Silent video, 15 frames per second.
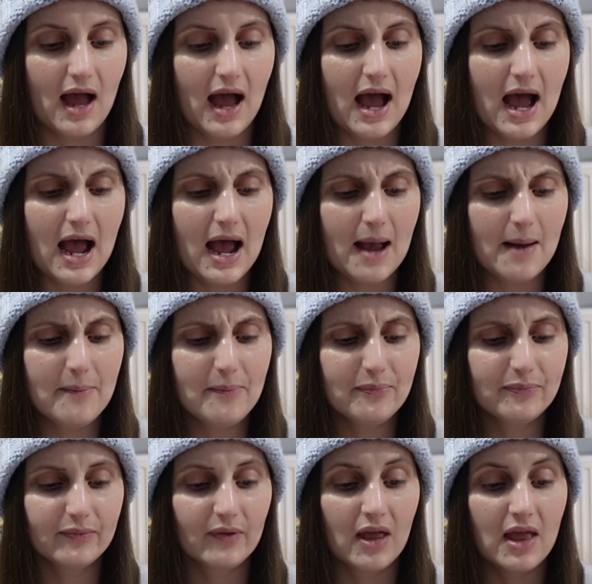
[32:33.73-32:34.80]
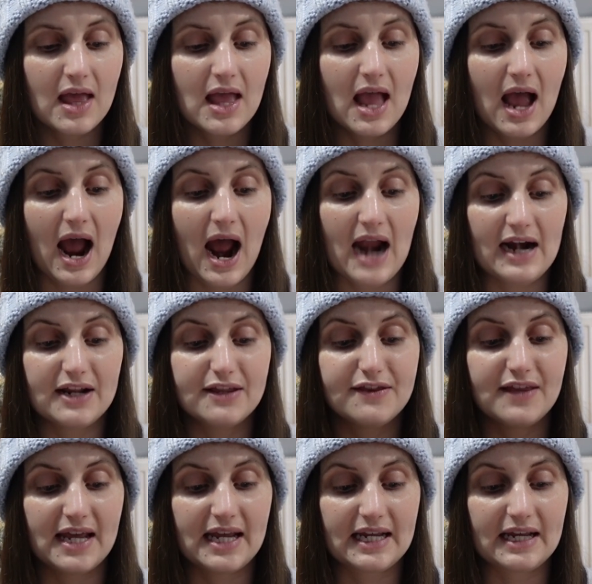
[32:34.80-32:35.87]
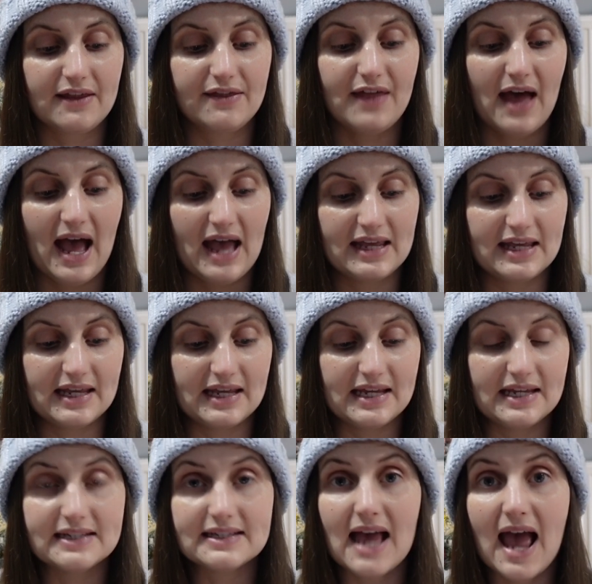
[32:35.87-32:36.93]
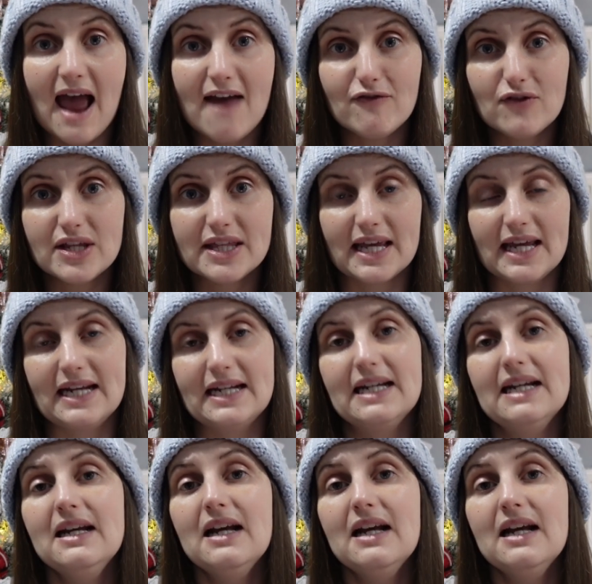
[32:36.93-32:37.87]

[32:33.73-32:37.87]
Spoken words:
And I think that is everything.